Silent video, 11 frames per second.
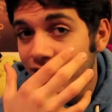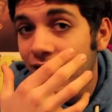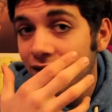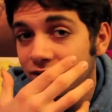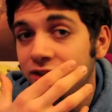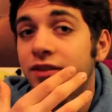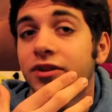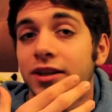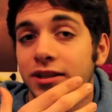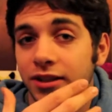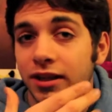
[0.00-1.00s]
the eye
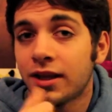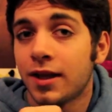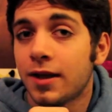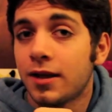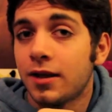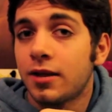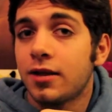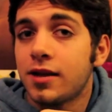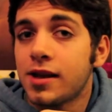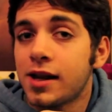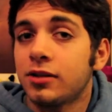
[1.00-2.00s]
significantly.
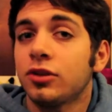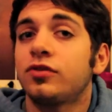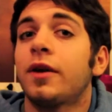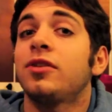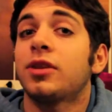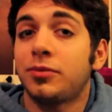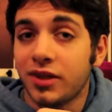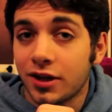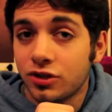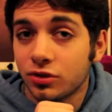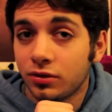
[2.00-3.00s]
And it looks very
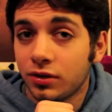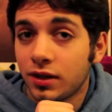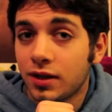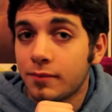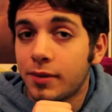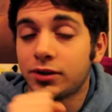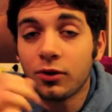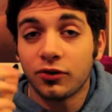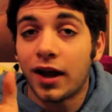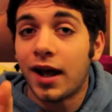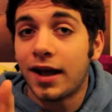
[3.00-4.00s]
substantial. But
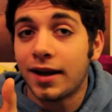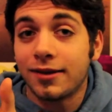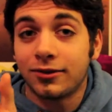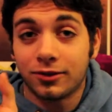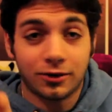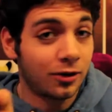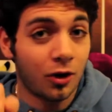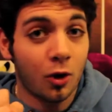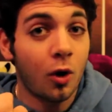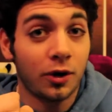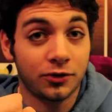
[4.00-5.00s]
those eyes are
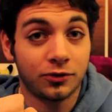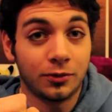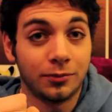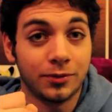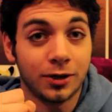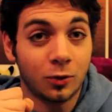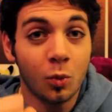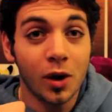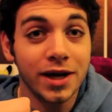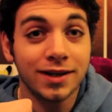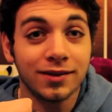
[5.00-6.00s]
awesome. They're
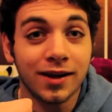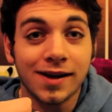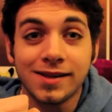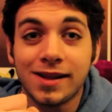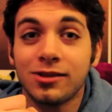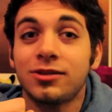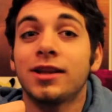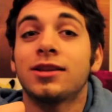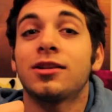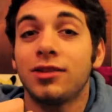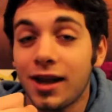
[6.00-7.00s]
white. They look
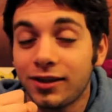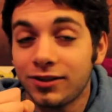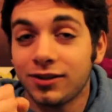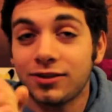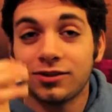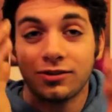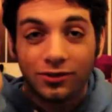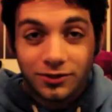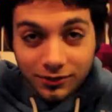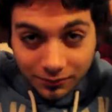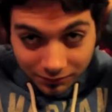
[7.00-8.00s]
like the classics.
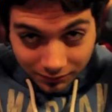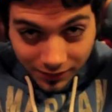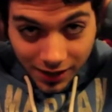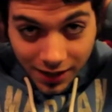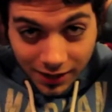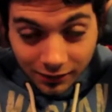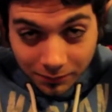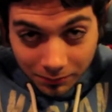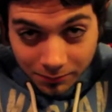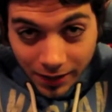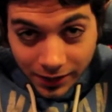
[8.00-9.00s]
And
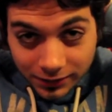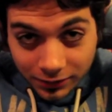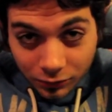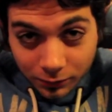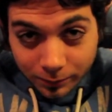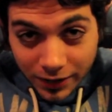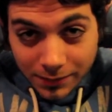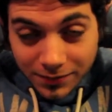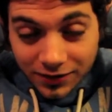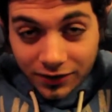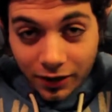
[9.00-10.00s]
my little
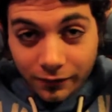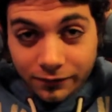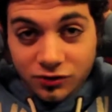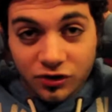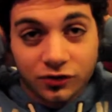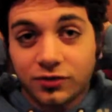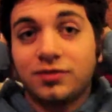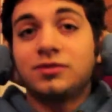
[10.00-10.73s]
baby self just